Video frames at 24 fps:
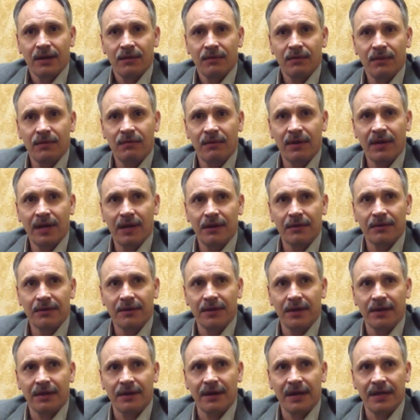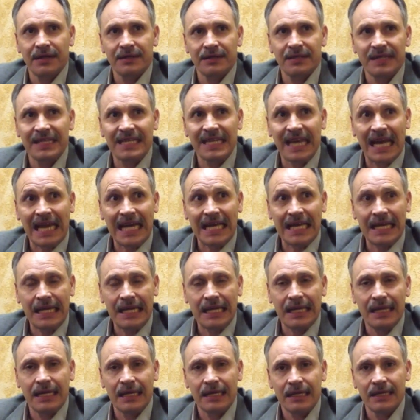We went out there
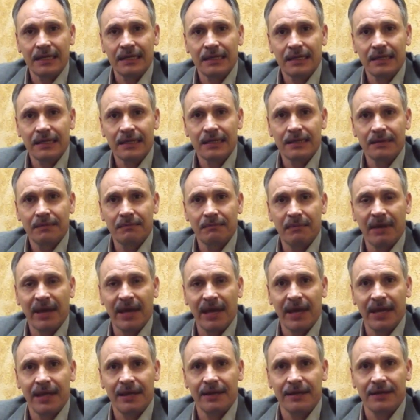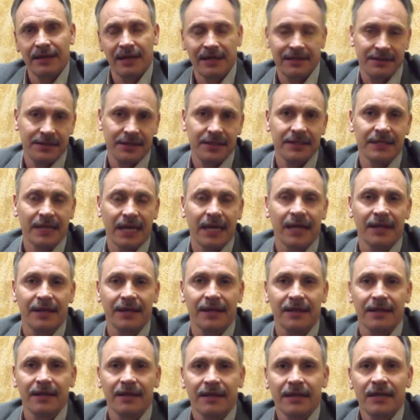1990, May 1990.
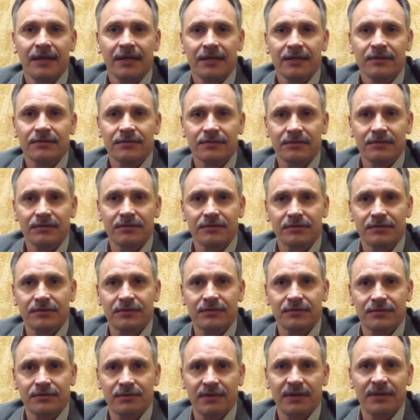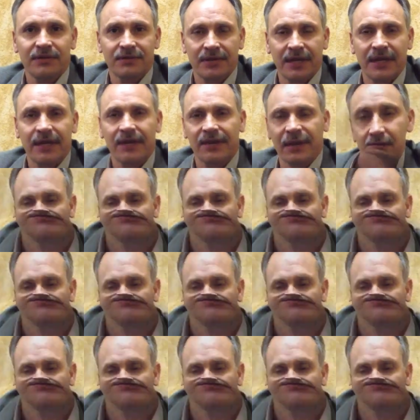So it's 22nd